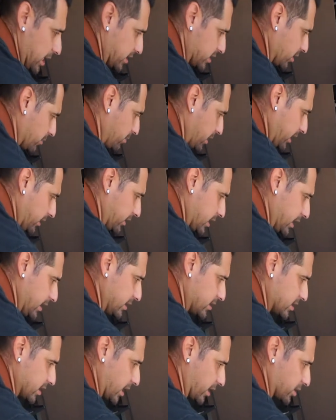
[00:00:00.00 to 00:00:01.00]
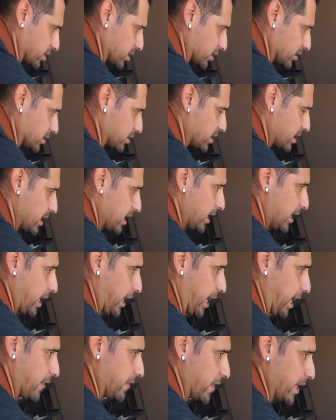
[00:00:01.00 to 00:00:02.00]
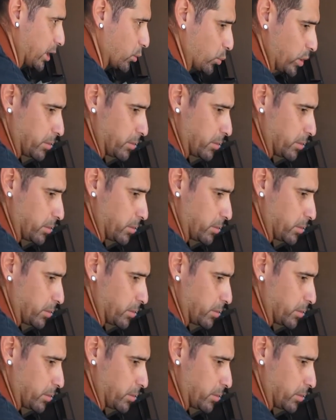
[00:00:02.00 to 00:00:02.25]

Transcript: ends up being these sections. And then